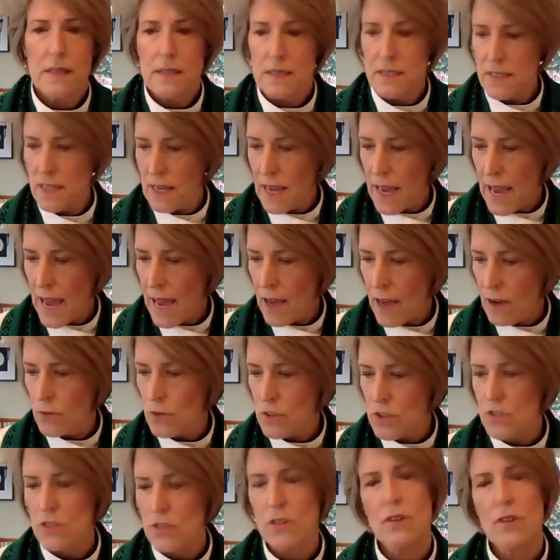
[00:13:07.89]
to
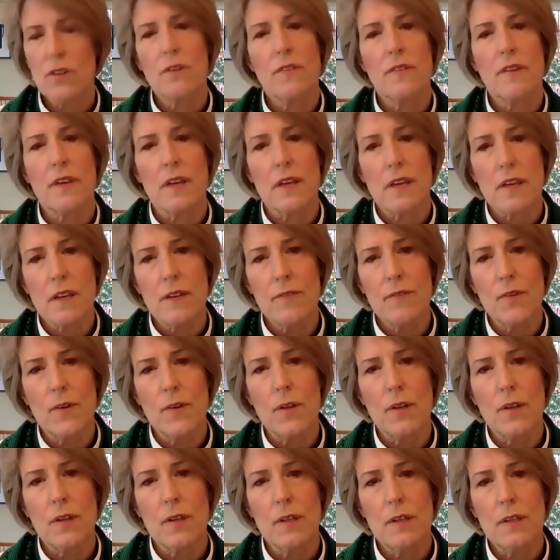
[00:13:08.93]
counter the
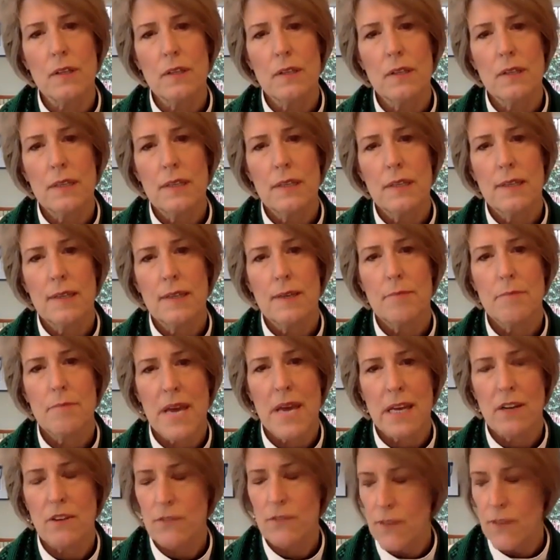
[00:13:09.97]
evil
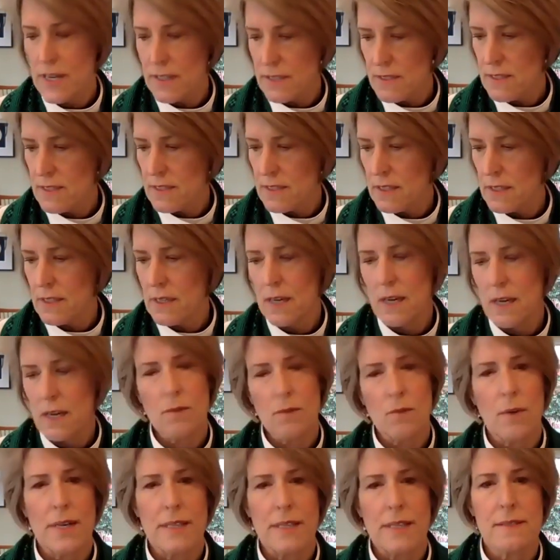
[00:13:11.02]
manifested
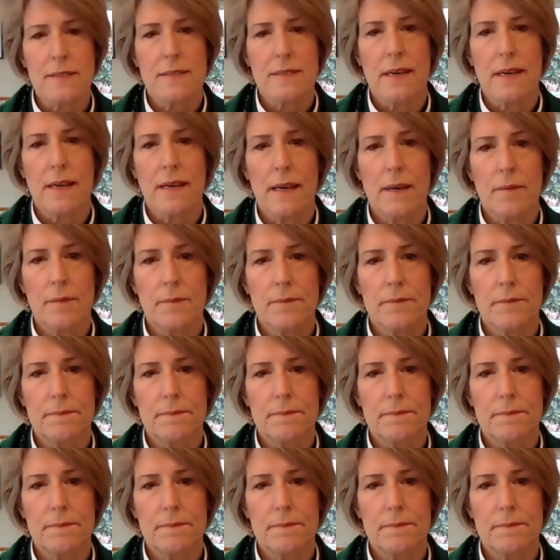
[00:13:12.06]
on Wednesday?